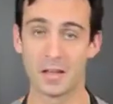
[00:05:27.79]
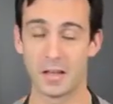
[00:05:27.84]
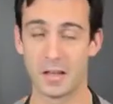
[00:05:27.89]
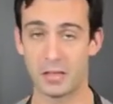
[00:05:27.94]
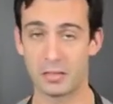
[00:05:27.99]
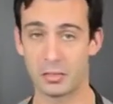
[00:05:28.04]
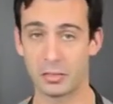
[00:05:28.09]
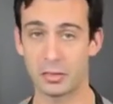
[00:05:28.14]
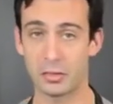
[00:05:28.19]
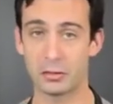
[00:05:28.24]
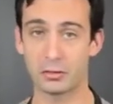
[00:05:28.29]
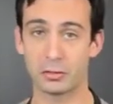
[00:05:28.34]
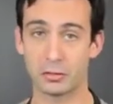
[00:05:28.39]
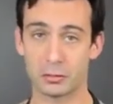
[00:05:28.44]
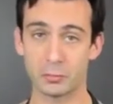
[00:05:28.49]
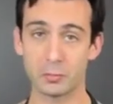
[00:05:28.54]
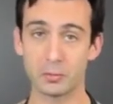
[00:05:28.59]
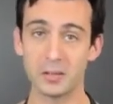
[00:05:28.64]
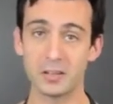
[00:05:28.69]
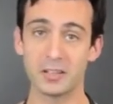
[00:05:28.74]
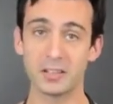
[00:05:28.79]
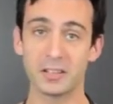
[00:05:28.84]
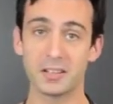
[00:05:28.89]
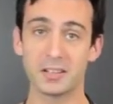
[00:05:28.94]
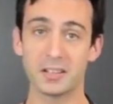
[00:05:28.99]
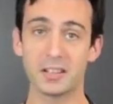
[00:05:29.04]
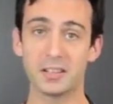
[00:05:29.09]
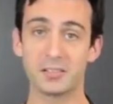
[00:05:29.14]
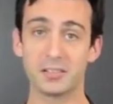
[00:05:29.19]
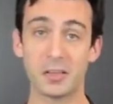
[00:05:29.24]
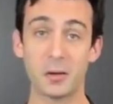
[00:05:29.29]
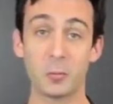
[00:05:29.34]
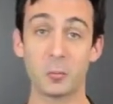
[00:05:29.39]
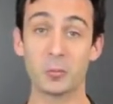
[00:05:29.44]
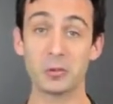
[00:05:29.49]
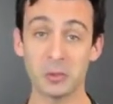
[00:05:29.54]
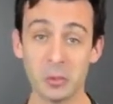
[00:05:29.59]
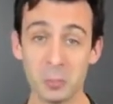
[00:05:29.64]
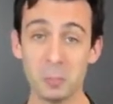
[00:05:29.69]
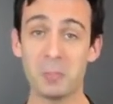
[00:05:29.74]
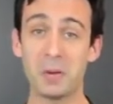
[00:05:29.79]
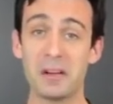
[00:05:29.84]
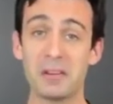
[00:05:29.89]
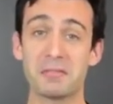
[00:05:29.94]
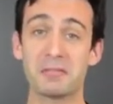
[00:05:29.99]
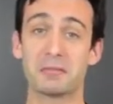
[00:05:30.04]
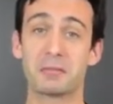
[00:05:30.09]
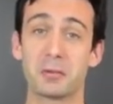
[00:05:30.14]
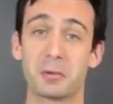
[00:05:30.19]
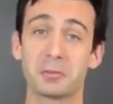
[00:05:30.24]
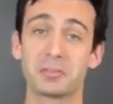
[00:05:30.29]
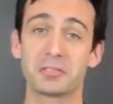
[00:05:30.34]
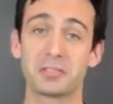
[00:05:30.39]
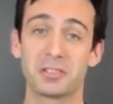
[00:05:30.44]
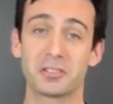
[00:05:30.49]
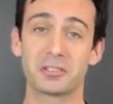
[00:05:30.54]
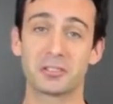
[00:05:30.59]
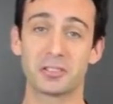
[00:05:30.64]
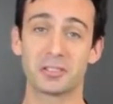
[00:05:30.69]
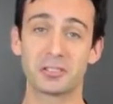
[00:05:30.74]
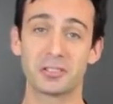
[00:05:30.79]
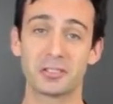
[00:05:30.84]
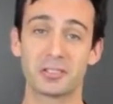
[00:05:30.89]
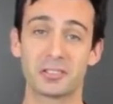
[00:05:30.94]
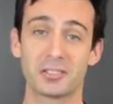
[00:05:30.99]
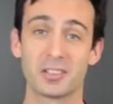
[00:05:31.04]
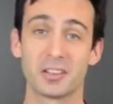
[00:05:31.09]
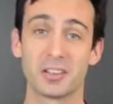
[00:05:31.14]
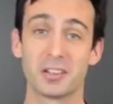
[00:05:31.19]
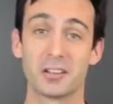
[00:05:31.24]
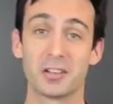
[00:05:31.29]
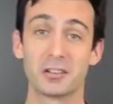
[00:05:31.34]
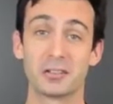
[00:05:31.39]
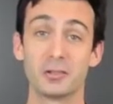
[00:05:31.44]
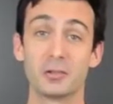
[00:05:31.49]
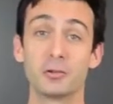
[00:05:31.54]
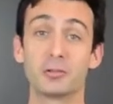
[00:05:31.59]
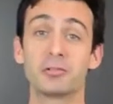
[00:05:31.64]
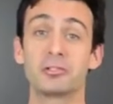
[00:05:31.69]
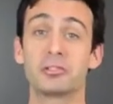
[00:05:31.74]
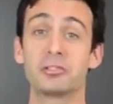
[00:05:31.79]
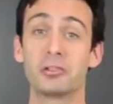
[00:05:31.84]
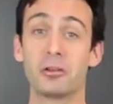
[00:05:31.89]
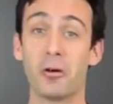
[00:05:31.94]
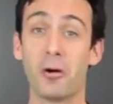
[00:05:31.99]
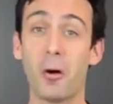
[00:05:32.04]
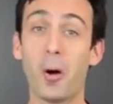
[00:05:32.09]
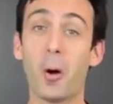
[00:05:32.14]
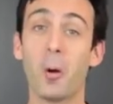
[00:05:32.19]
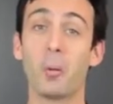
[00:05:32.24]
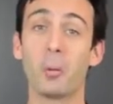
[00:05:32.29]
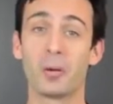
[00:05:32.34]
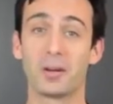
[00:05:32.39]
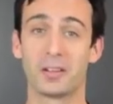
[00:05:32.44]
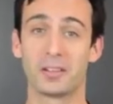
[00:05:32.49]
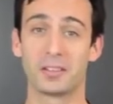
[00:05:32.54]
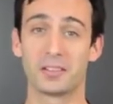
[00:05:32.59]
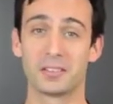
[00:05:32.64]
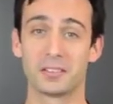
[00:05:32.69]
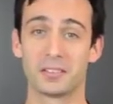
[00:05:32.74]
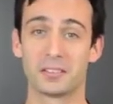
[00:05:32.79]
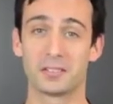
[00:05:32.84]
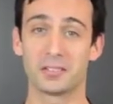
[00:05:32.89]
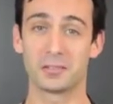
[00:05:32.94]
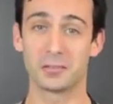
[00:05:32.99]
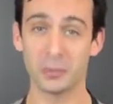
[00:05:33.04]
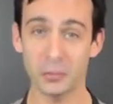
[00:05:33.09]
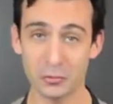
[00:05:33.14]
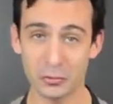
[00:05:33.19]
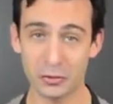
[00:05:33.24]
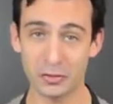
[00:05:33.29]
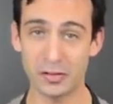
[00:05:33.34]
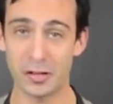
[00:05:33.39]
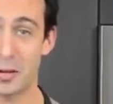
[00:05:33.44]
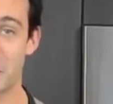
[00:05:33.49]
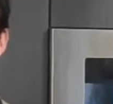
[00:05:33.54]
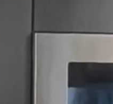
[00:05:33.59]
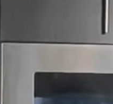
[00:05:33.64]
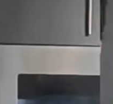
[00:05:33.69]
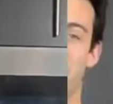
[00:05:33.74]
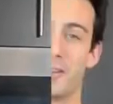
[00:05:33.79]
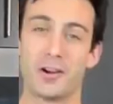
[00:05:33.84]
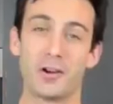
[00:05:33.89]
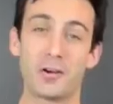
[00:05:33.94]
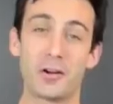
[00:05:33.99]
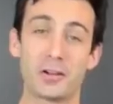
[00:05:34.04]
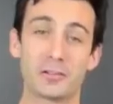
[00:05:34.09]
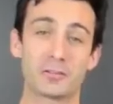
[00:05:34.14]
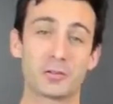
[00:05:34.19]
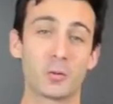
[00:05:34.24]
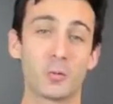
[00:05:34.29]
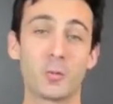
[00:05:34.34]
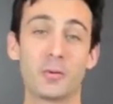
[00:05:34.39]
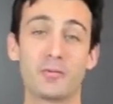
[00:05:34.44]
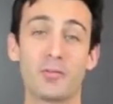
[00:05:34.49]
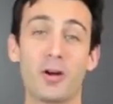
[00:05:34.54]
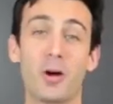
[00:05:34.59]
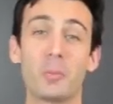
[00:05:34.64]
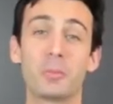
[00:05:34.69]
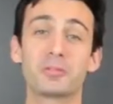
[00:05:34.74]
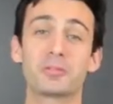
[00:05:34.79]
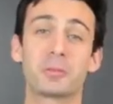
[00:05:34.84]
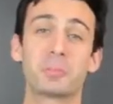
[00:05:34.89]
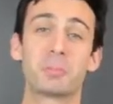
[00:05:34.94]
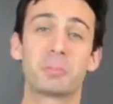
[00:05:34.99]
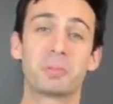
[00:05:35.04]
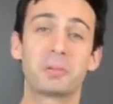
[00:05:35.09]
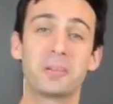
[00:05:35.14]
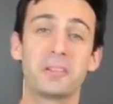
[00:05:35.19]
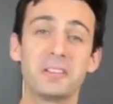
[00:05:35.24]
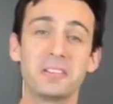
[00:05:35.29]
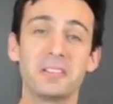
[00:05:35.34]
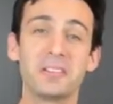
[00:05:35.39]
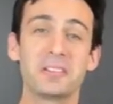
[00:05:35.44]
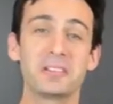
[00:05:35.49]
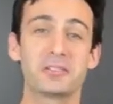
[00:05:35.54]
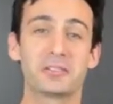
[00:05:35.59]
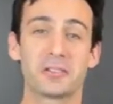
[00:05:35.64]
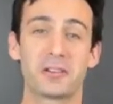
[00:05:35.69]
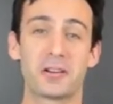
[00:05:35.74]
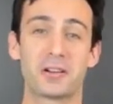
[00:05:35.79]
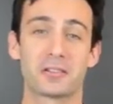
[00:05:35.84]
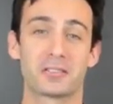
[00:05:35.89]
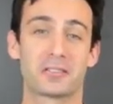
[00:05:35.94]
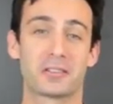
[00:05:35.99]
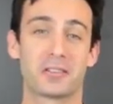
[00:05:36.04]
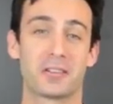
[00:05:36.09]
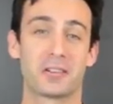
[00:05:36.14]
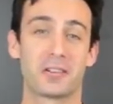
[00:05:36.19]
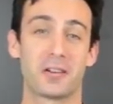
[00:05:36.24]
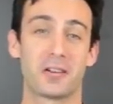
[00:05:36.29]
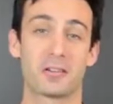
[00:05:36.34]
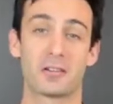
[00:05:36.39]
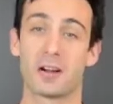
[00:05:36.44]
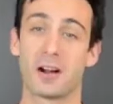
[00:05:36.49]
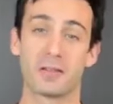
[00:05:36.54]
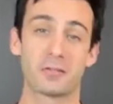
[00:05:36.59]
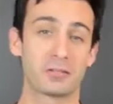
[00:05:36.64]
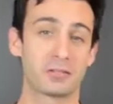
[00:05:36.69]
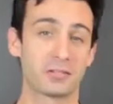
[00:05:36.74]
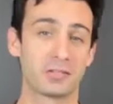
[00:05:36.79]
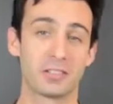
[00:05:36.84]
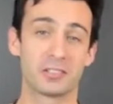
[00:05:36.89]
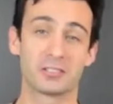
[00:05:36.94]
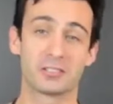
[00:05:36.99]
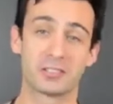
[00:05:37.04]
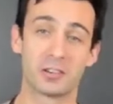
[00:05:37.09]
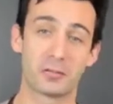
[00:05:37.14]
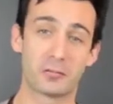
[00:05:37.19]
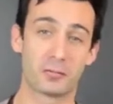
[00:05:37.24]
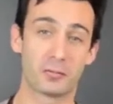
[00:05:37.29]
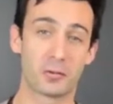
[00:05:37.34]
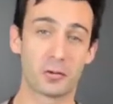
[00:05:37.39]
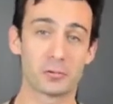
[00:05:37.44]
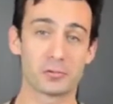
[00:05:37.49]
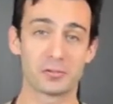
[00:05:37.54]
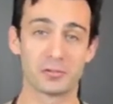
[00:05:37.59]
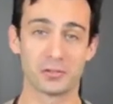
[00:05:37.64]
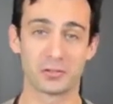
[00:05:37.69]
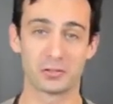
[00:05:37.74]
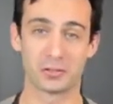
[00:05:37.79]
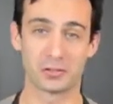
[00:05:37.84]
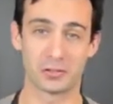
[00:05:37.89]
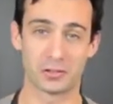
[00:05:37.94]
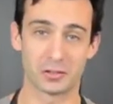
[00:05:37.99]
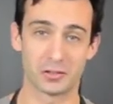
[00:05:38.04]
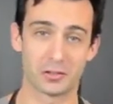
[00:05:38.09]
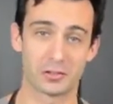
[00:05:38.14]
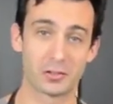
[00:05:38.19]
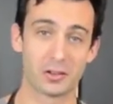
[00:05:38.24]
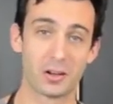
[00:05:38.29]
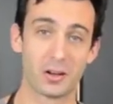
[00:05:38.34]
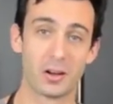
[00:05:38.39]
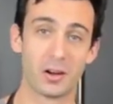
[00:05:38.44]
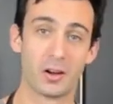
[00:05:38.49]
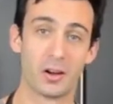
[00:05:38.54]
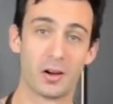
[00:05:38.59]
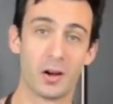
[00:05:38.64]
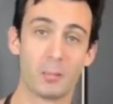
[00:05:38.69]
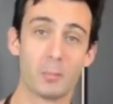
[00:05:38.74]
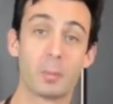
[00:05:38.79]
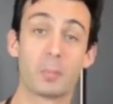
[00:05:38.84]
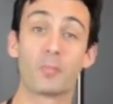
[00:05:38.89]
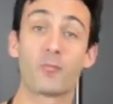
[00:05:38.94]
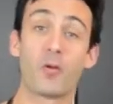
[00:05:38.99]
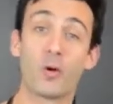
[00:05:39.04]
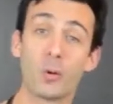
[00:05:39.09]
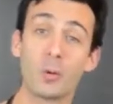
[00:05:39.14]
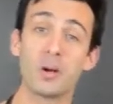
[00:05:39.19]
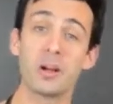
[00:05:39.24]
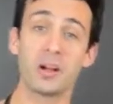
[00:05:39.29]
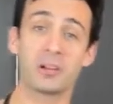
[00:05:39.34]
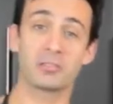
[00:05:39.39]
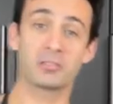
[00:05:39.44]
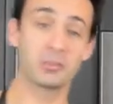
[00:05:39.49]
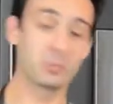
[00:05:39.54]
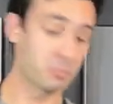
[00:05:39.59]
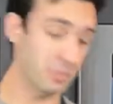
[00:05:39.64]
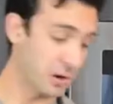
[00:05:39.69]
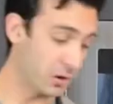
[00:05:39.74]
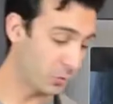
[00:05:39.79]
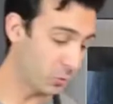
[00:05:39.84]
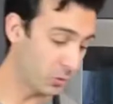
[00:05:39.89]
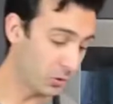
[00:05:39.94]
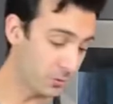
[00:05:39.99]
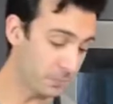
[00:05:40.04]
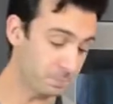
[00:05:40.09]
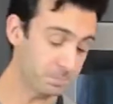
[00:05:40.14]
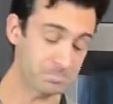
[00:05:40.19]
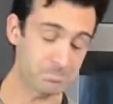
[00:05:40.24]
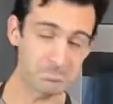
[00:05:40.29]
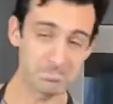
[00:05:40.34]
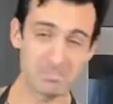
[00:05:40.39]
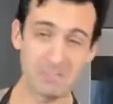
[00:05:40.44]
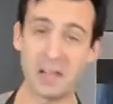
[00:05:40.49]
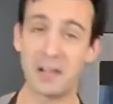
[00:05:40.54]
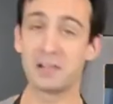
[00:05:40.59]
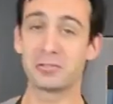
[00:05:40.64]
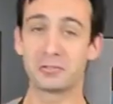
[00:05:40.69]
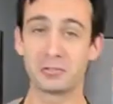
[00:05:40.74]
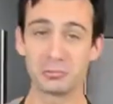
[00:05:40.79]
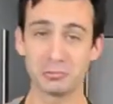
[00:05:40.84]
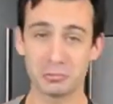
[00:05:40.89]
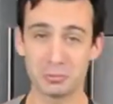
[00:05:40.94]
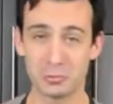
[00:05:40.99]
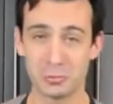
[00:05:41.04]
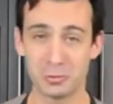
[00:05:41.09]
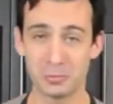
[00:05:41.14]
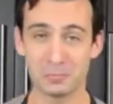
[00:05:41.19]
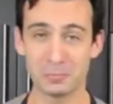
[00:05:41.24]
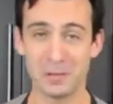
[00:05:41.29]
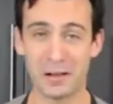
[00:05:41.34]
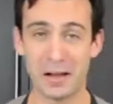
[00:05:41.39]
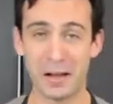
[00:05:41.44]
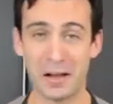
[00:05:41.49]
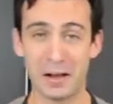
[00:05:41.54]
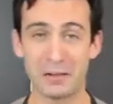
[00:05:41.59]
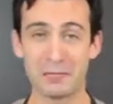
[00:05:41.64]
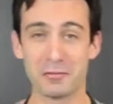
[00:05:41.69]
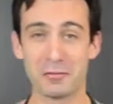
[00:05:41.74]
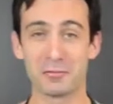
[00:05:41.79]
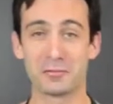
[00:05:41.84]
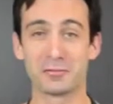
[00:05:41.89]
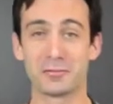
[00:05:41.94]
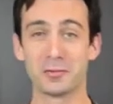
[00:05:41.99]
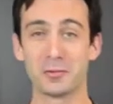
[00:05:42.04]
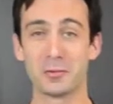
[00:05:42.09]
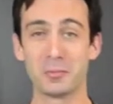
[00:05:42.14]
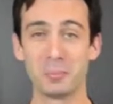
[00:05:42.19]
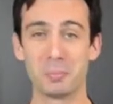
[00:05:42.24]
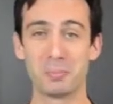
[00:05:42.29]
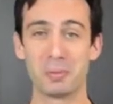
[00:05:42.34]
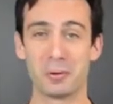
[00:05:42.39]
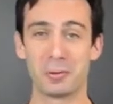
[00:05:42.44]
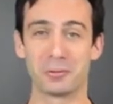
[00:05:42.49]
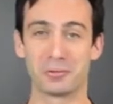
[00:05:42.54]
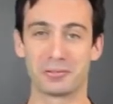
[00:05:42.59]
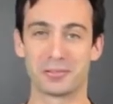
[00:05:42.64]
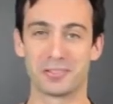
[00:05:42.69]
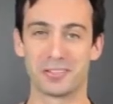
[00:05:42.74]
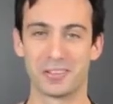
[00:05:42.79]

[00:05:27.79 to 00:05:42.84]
And thing 3 is that when you make frozen desserts, you should always use the tamper. Okay, so we've almost completely exhausted our conversation on frozen desserts. But before we actually make one, as usual, I have a few bonus